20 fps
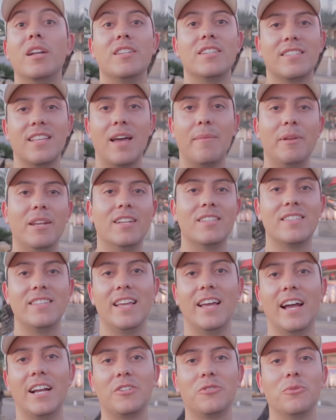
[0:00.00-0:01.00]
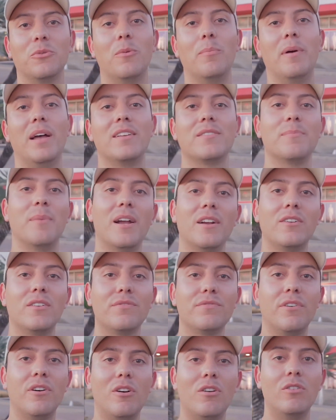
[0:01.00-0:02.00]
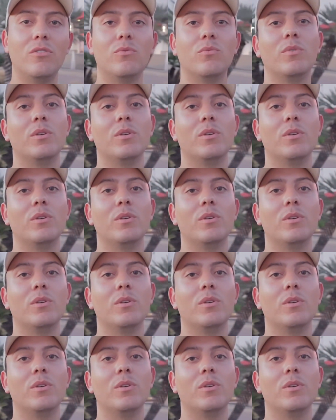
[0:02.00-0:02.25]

does that mean it's the actual best microphone?